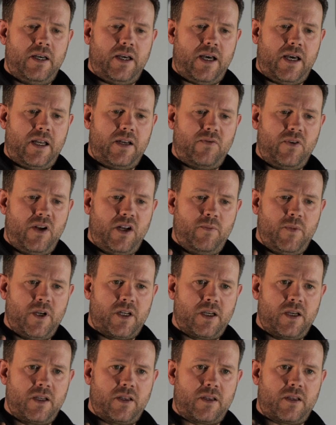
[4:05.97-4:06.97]
and we
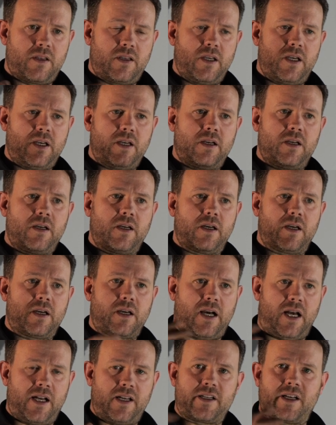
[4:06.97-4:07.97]
limited the
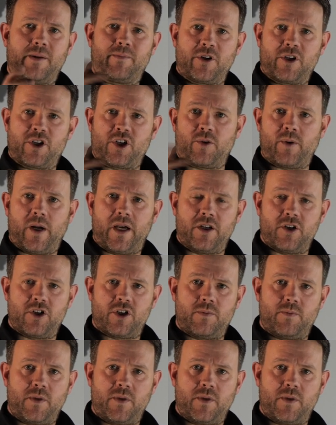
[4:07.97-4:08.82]
color temperature range.